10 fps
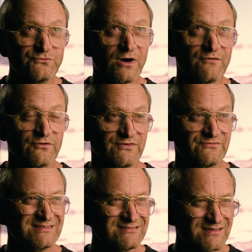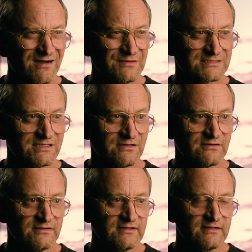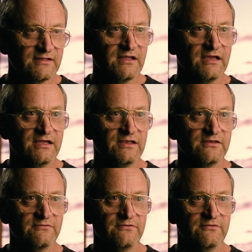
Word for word: 12 or 15 times now, and